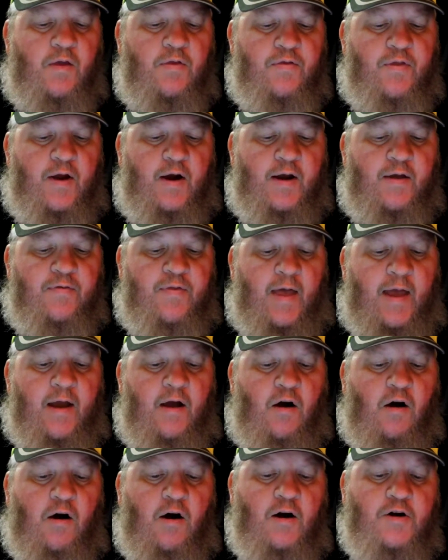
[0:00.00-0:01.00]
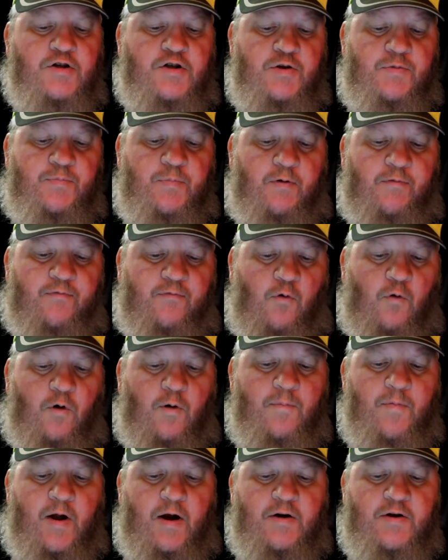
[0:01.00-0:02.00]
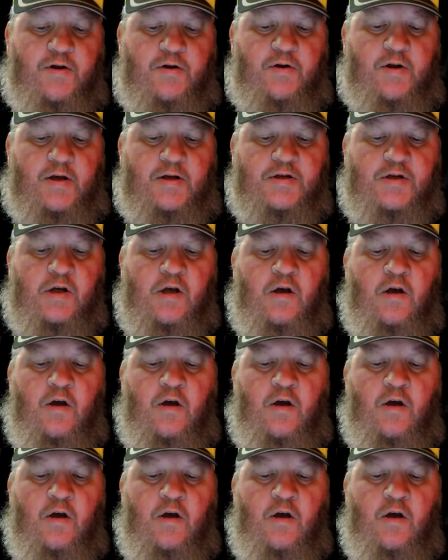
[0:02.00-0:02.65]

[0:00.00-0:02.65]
They are to perform their duties